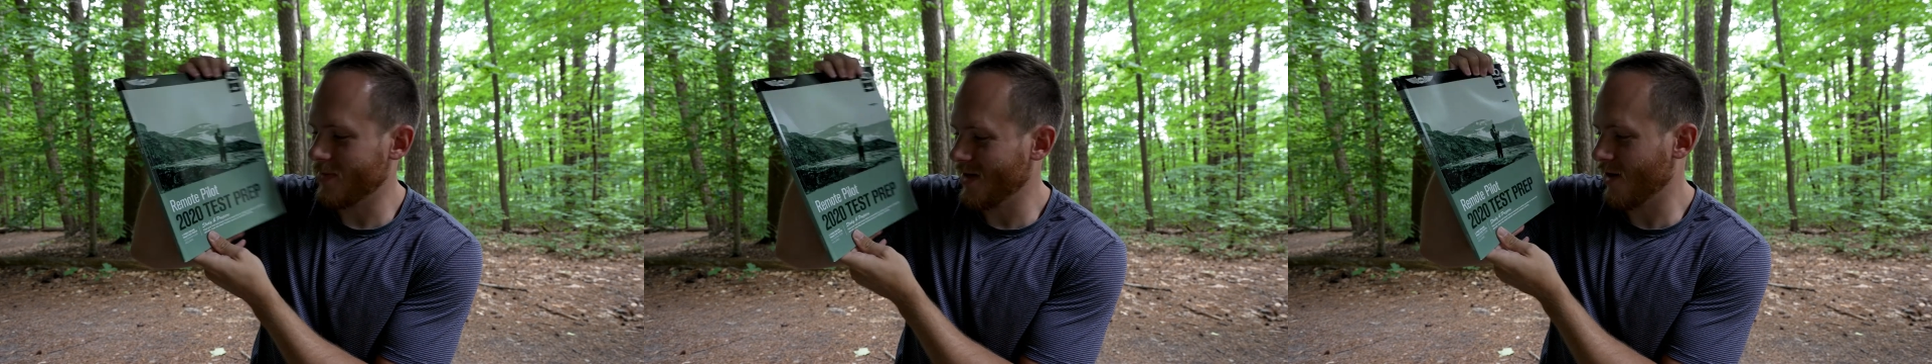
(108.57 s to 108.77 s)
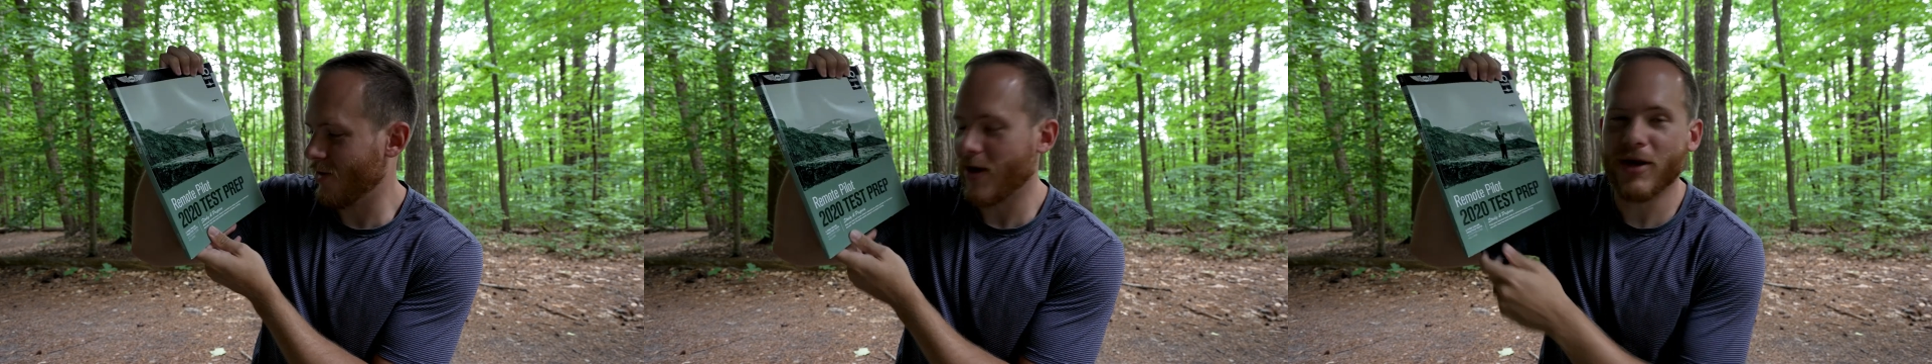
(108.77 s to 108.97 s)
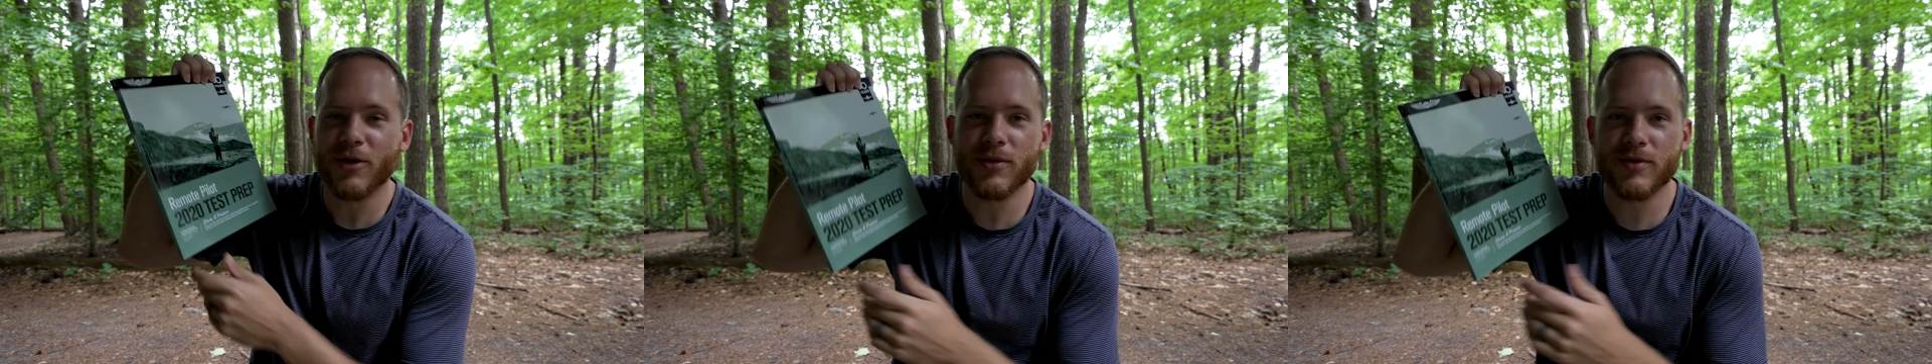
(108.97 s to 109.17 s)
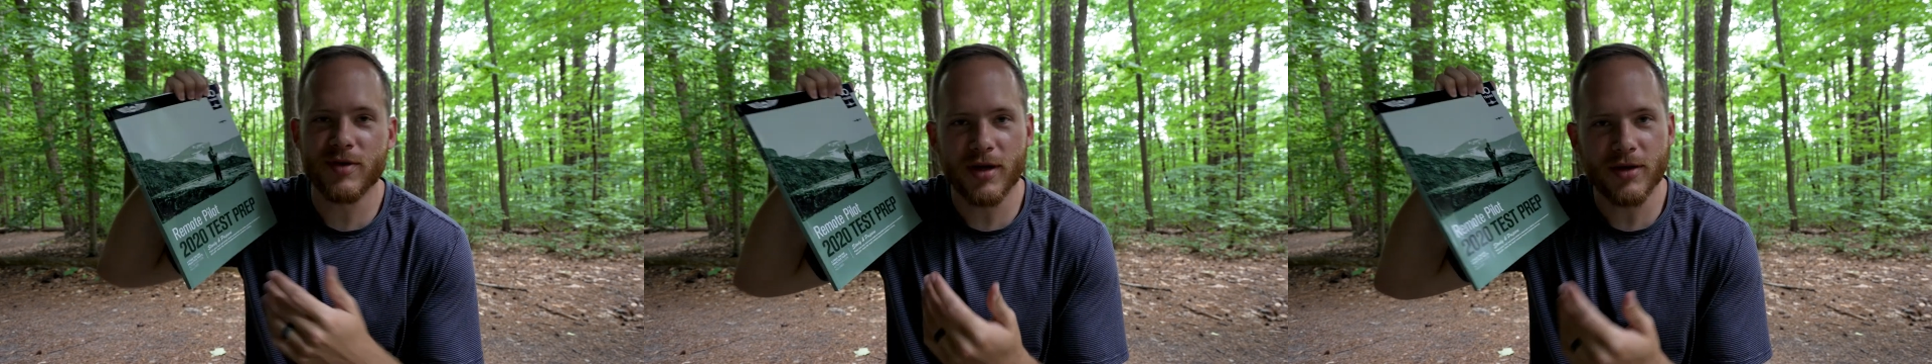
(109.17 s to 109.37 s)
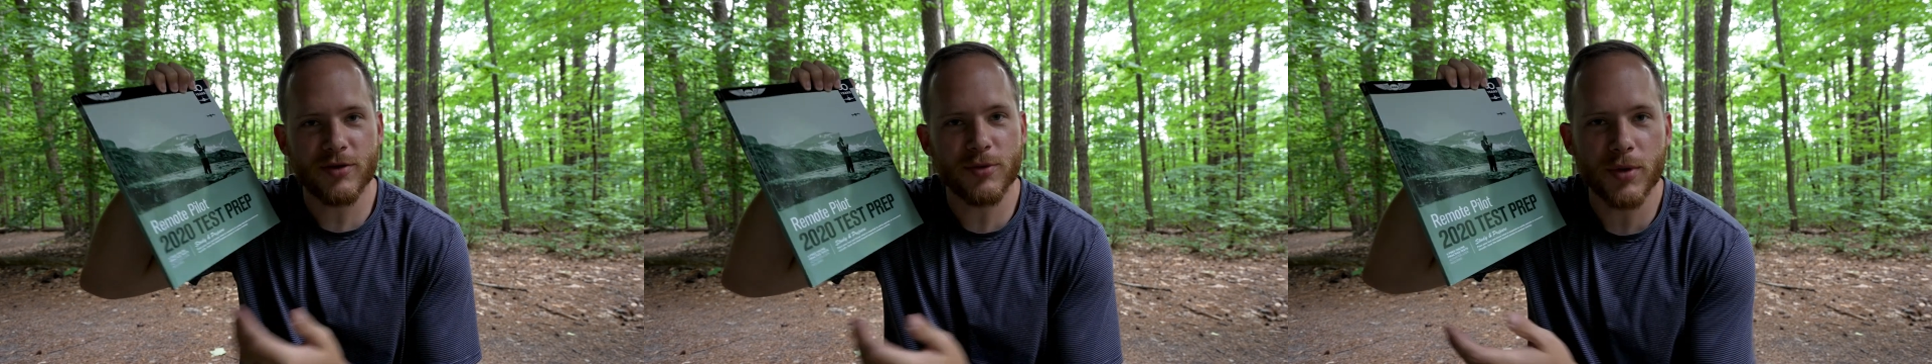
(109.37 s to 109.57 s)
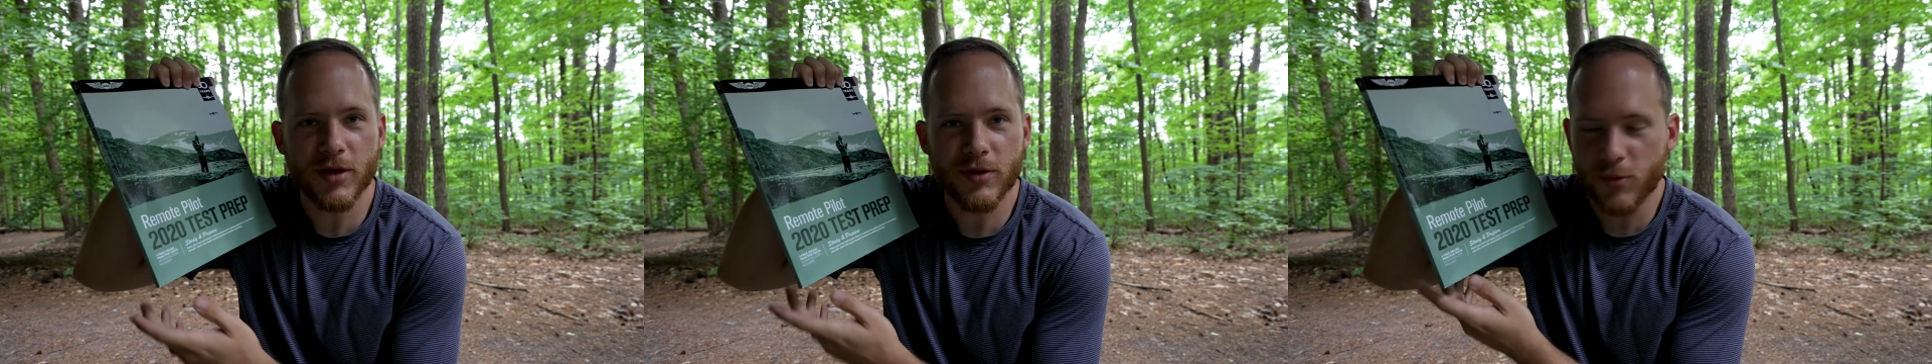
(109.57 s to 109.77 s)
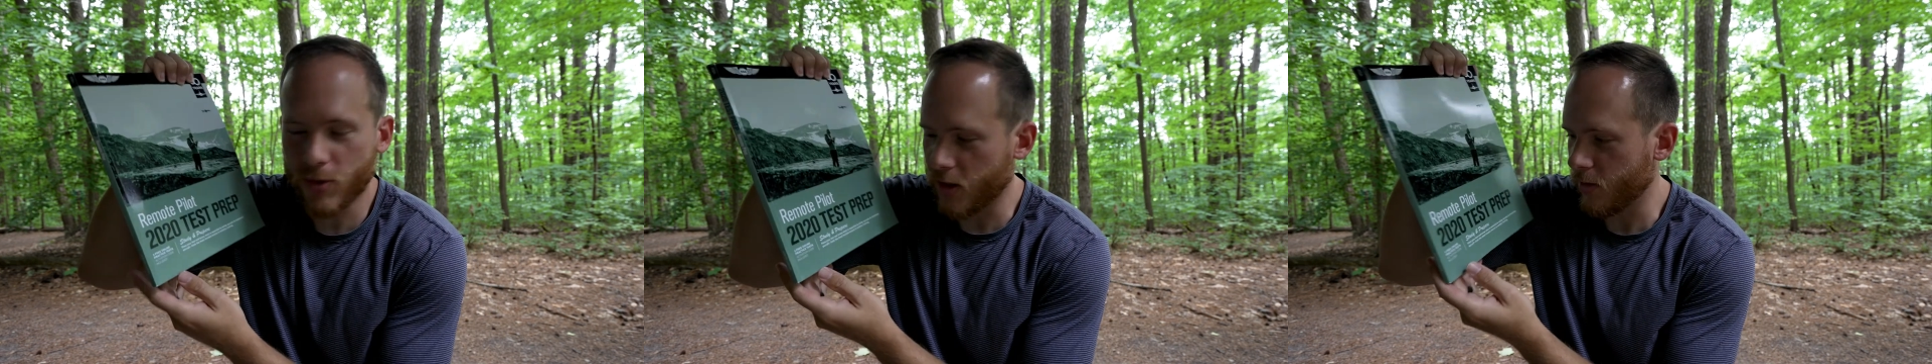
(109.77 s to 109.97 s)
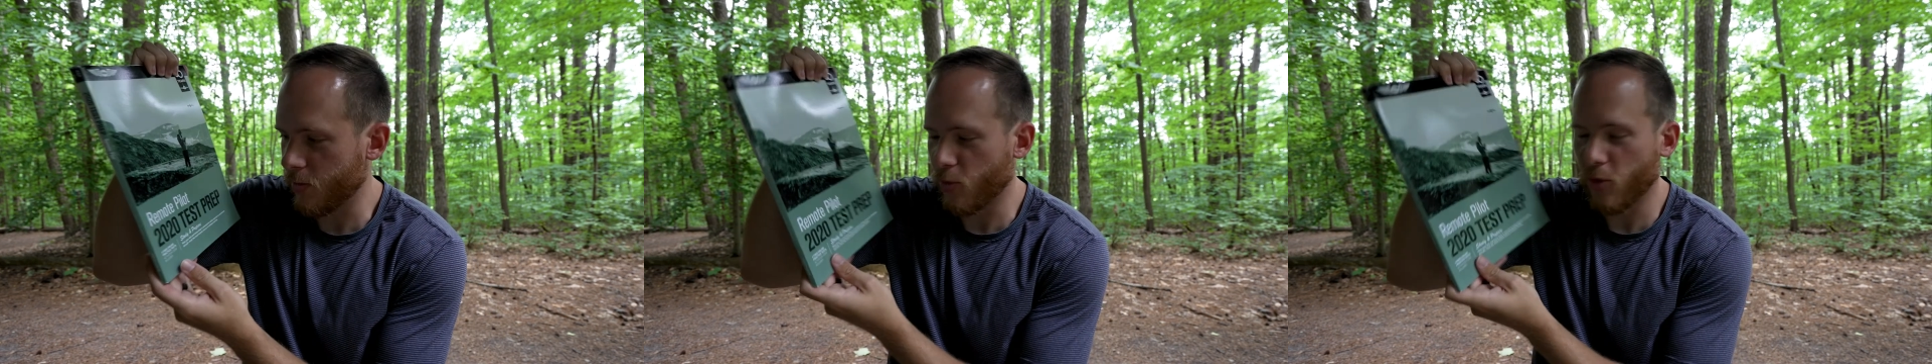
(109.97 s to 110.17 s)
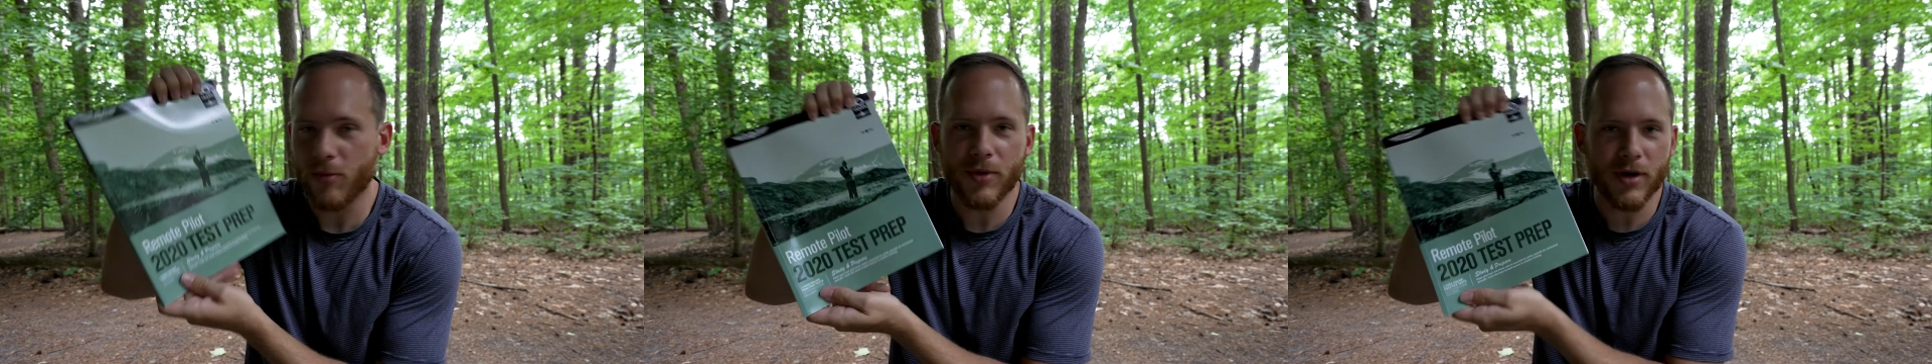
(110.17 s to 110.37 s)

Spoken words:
Now, I know it's not 2020 anymore,